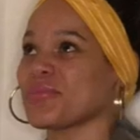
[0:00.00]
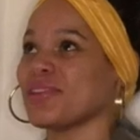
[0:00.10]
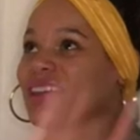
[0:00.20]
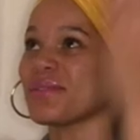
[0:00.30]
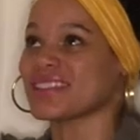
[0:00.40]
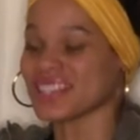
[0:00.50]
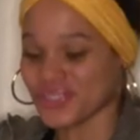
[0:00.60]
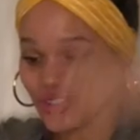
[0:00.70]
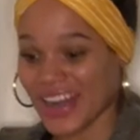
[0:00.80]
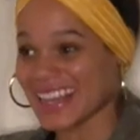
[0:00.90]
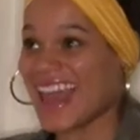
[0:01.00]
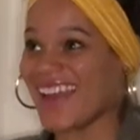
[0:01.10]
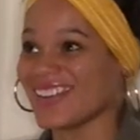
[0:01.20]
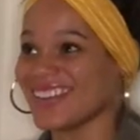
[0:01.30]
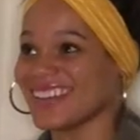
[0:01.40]
being with us right now.
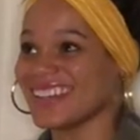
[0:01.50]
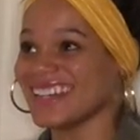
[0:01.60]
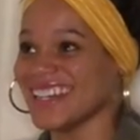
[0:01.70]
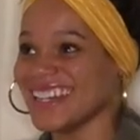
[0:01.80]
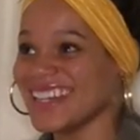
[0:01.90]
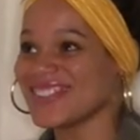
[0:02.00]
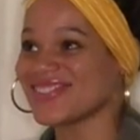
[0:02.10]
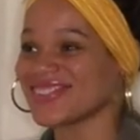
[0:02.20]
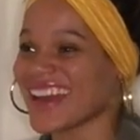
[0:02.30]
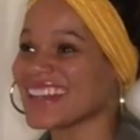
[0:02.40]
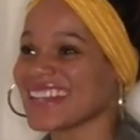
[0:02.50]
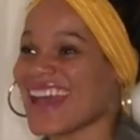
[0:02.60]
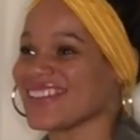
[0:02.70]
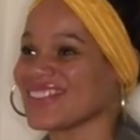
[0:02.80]
Right now,